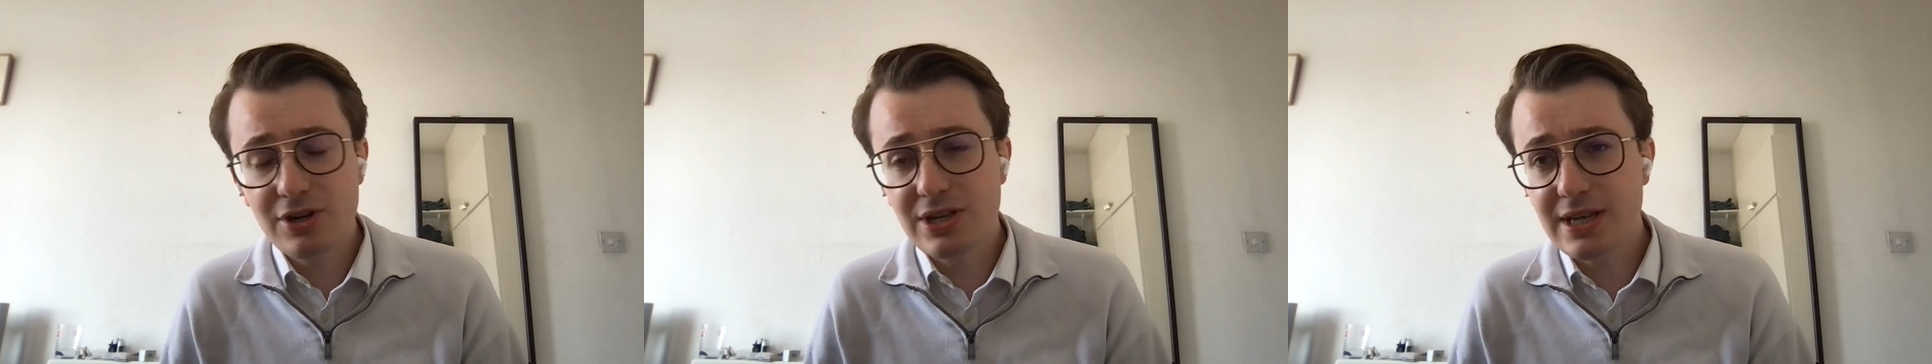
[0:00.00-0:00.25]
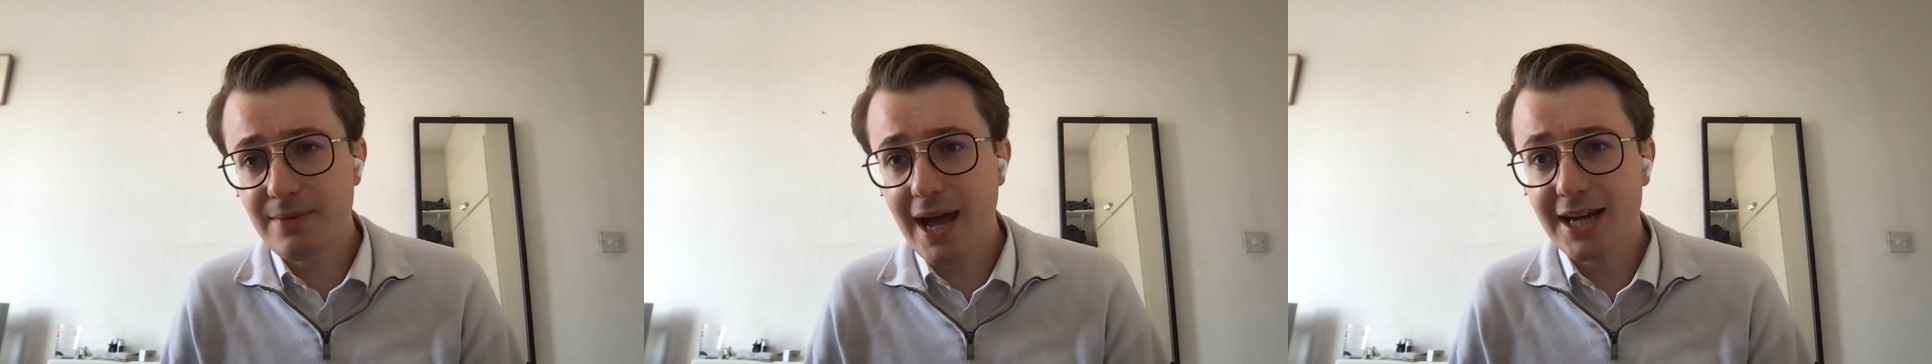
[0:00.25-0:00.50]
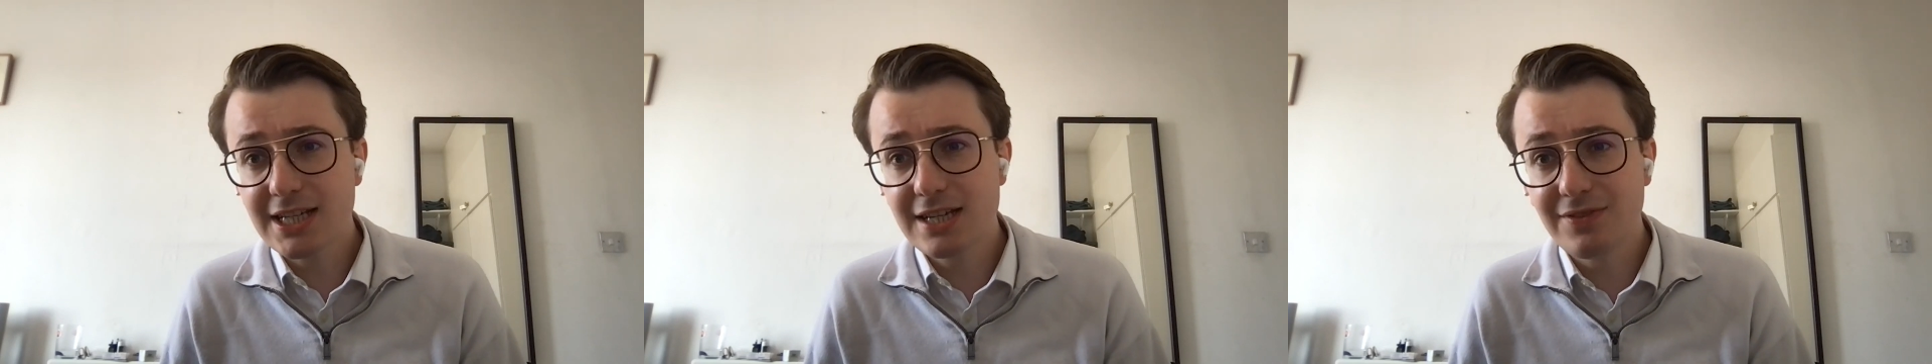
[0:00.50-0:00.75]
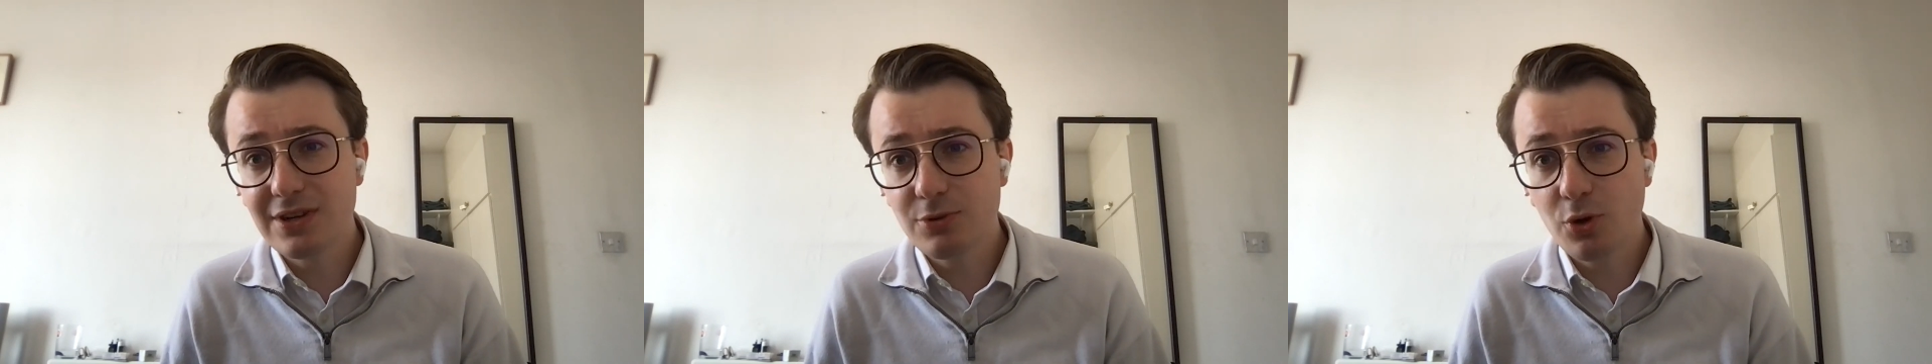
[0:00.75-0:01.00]
very
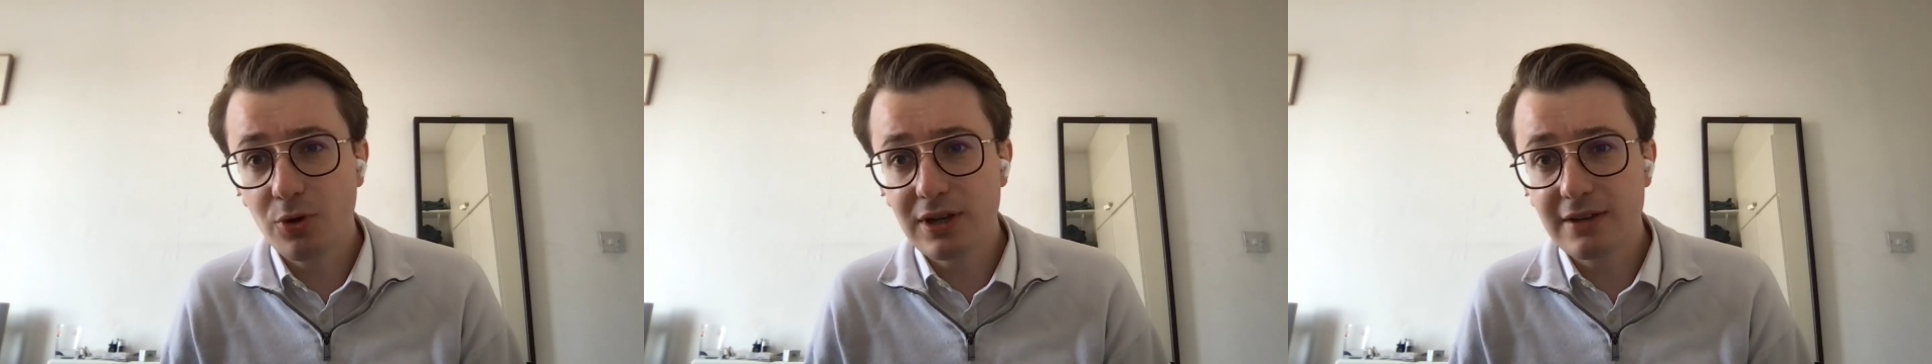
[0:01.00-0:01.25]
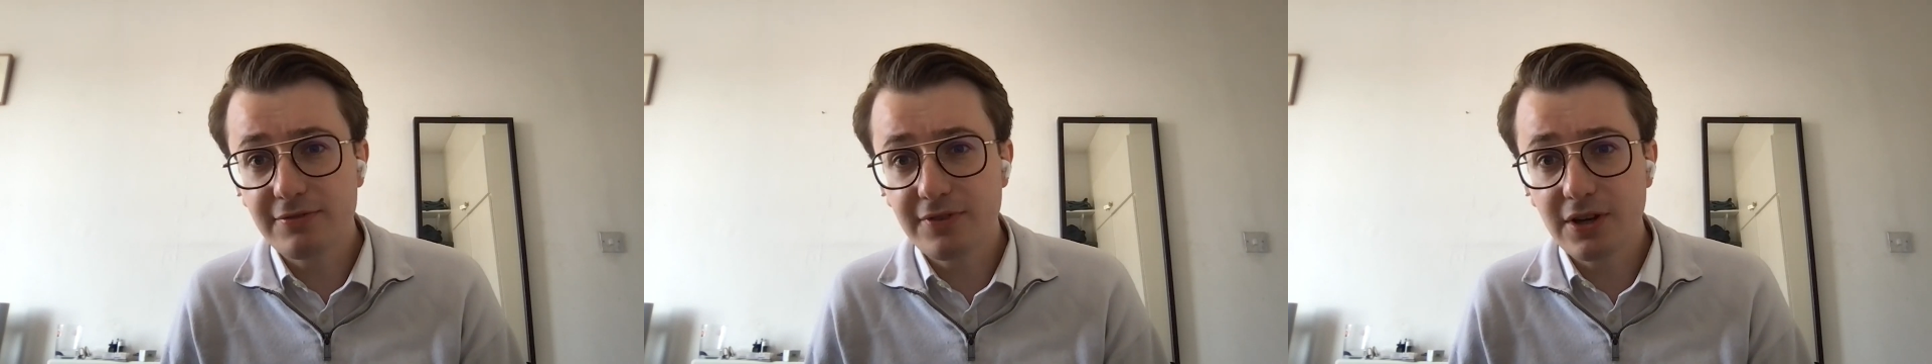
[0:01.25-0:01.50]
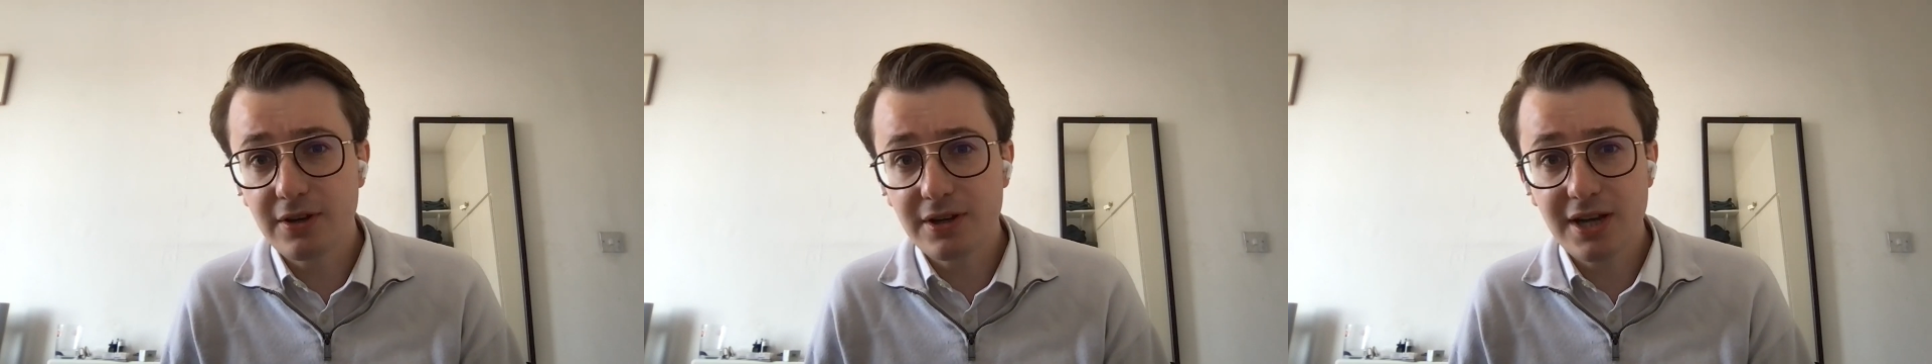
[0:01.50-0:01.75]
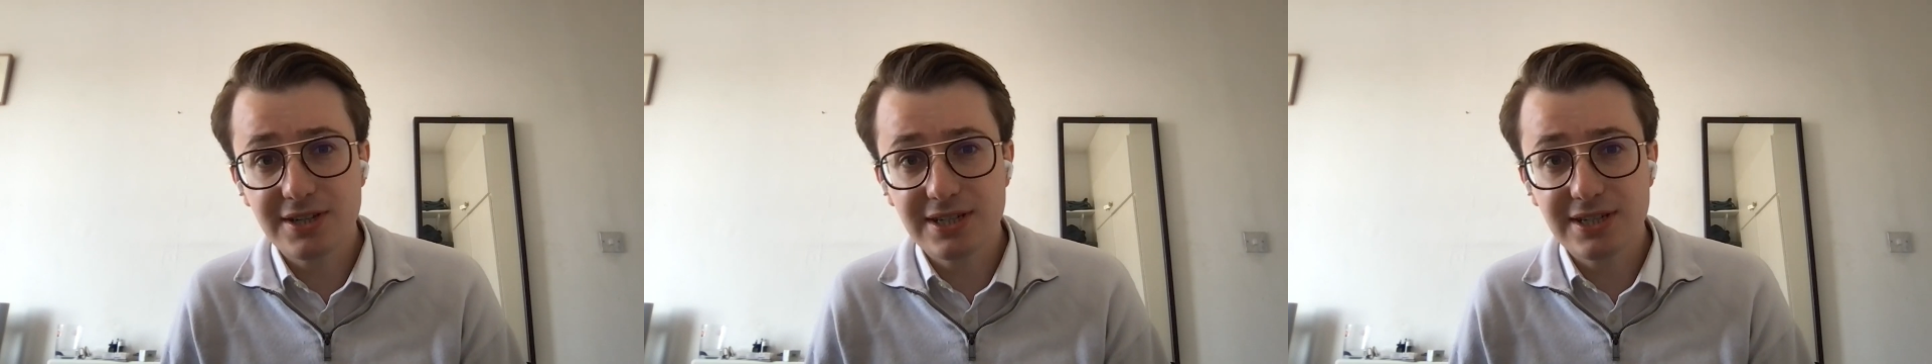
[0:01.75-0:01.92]
active in calling for